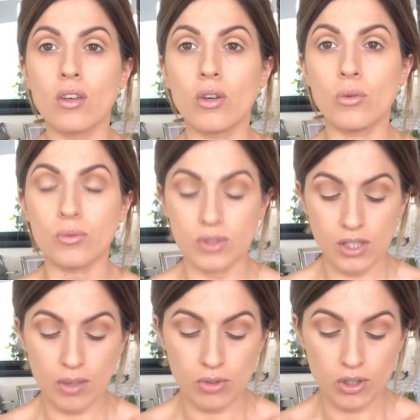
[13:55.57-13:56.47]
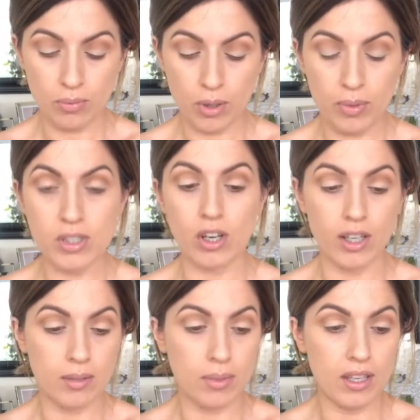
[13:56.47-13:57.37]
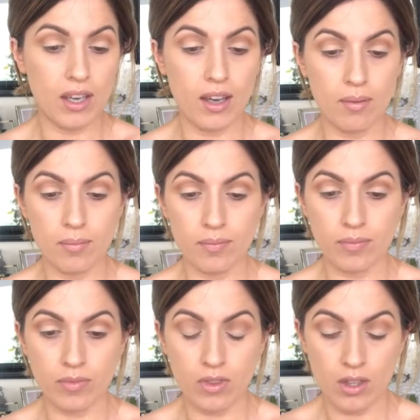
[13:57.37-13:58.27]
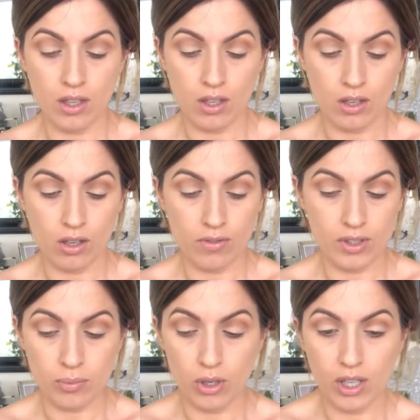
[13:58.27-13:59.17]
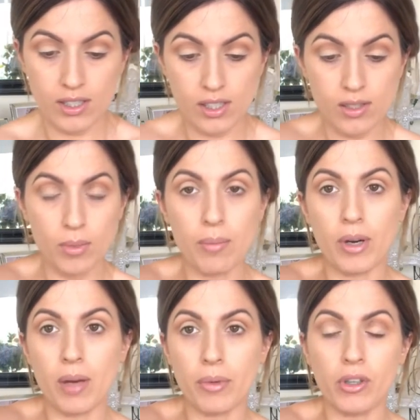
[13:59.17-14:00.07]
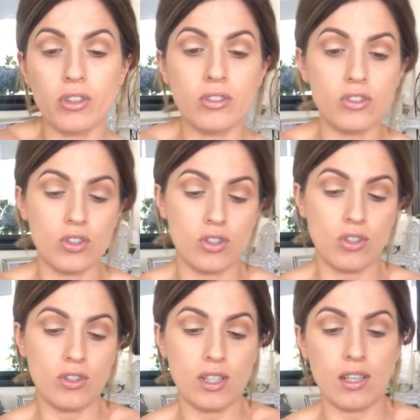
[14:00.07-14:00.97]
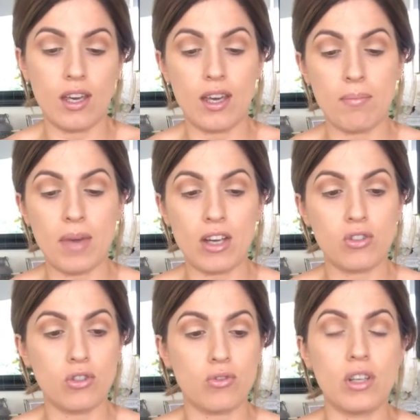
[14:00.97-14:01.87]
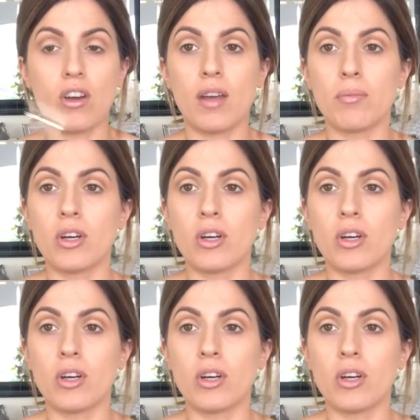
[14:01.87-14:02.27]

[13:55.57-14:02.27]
Cool. So now I'm just going to pop a tiny bit of this product under my brow bone, just using a MAC 239